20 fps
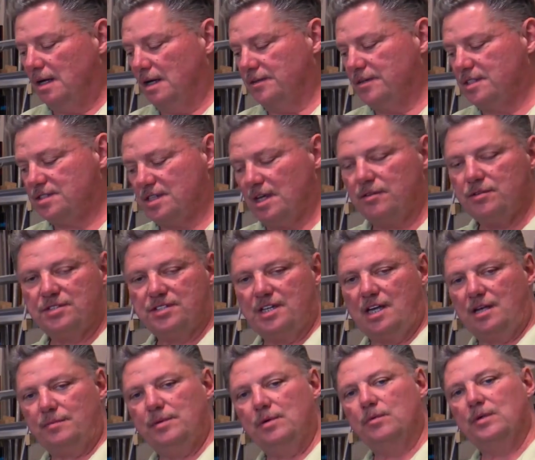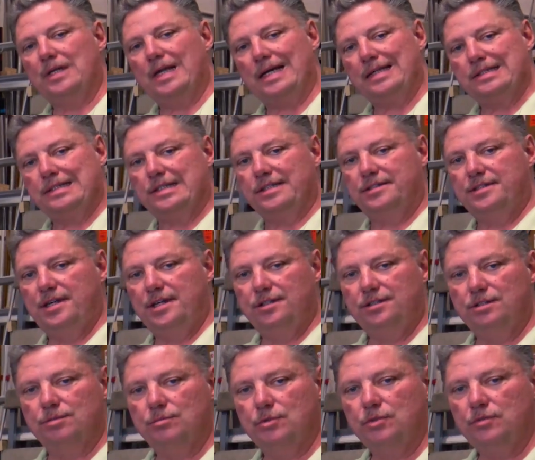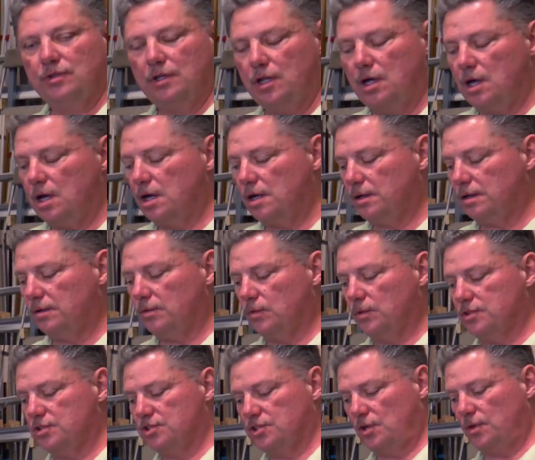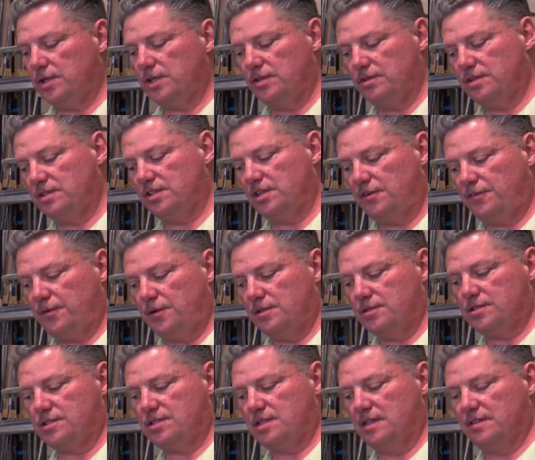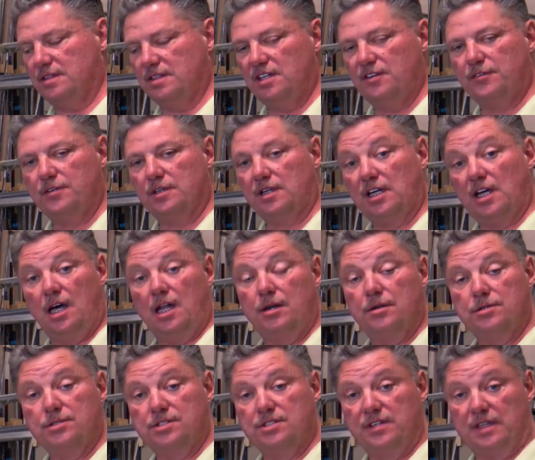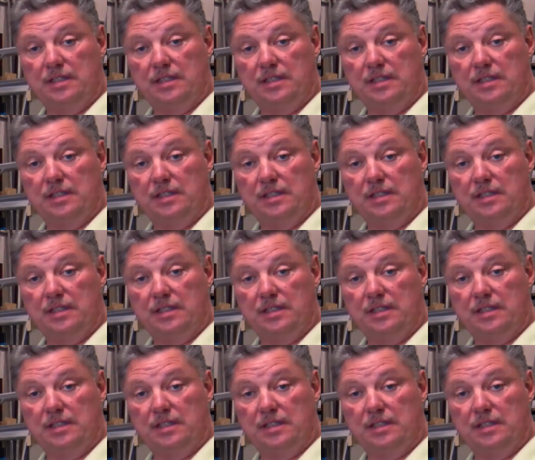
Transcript: On this other segment, we'd like to continue and move along with showing you the difference and the different colors,